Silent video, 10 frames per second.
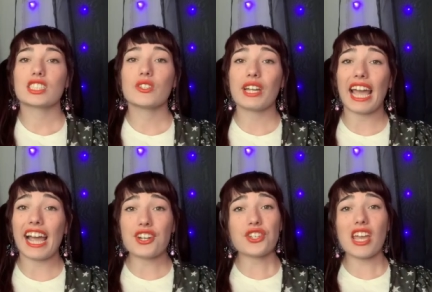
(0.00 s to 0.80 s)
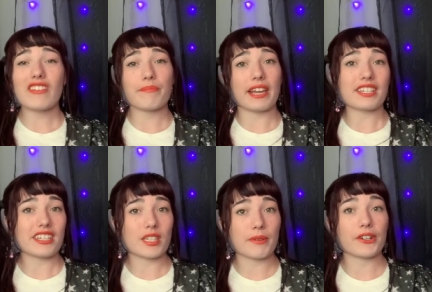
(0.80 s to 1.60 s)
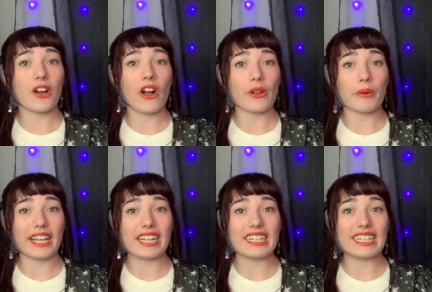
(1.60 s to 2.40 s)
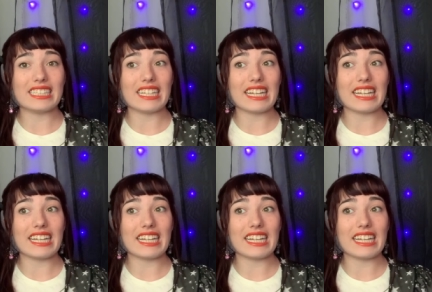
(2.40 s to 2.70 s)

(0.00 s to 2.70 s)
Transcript: So I actually haven't been to Spirit Halloween in